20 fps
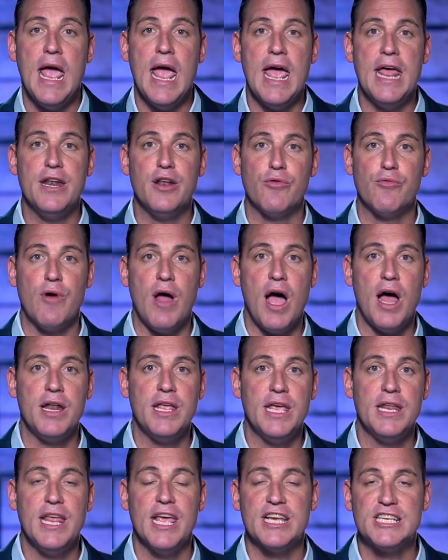and
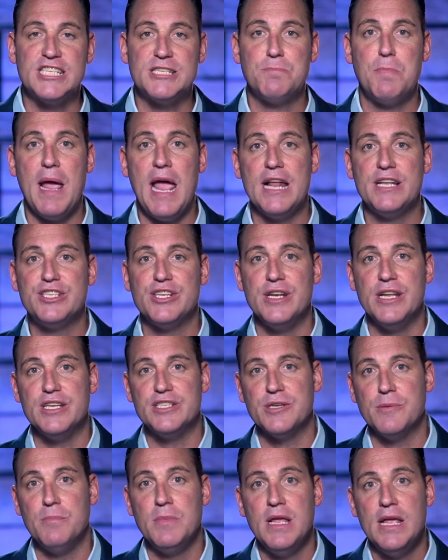Iranian
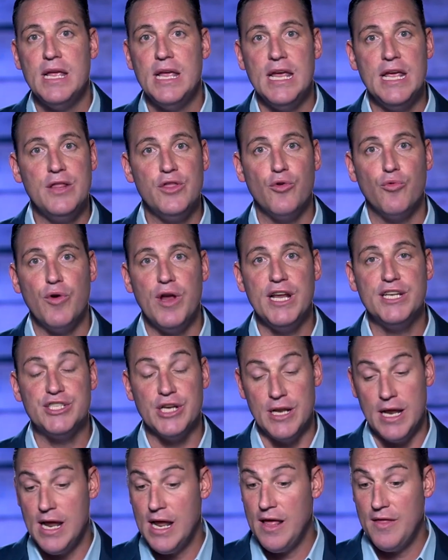expansionism in the
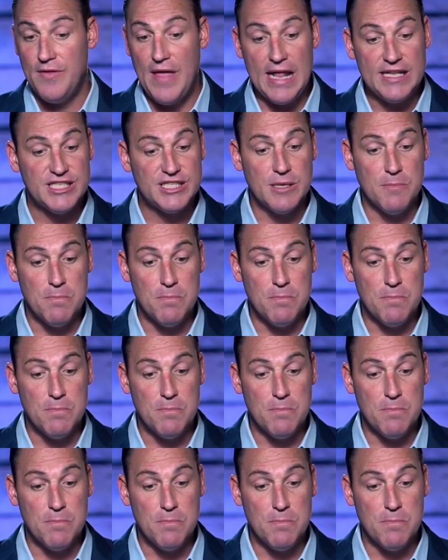region. That's the